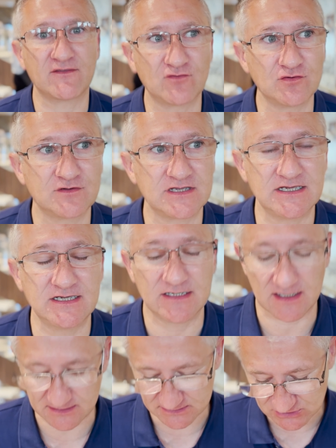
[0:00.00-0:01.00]
you the
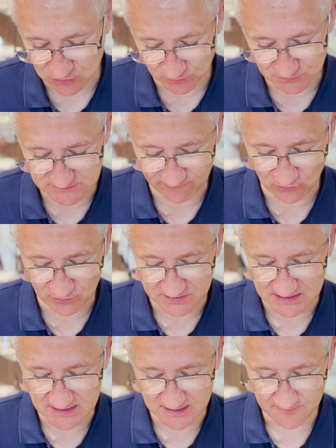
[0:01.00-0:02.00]
scores for
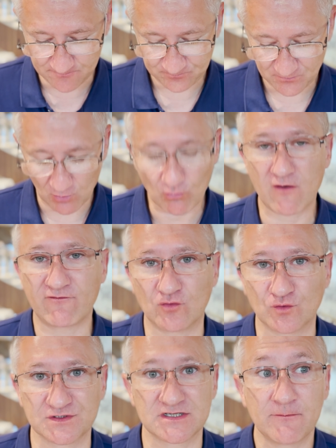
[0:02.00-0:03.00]
the
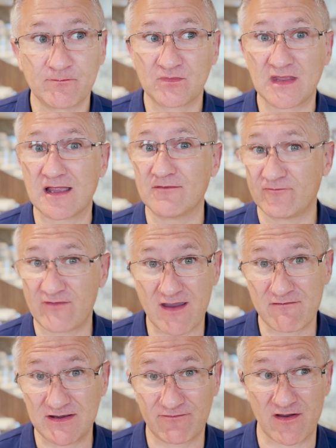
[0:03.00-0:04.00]
waffles.
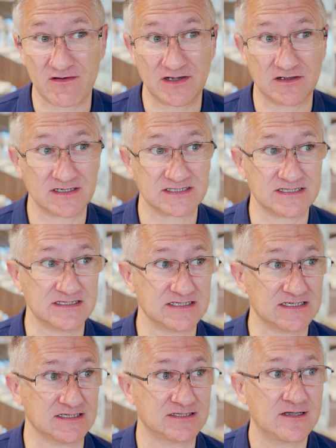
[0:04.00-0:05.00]
Very, very nice
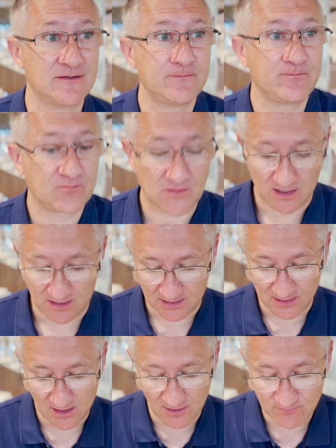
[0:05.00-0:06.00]
indeed.
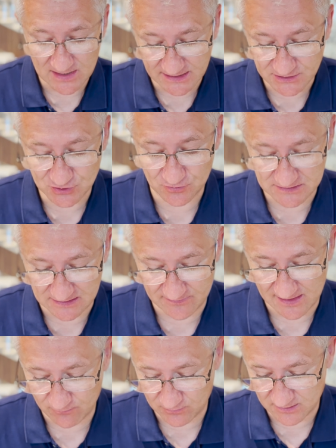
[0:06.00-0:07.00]
I really enjoyed it. They
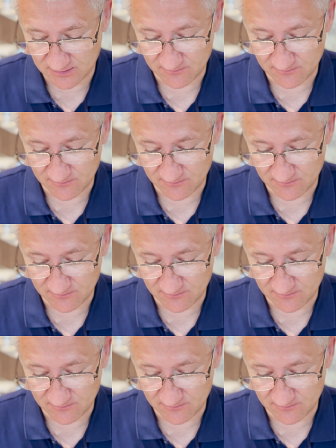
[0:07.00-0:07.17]
were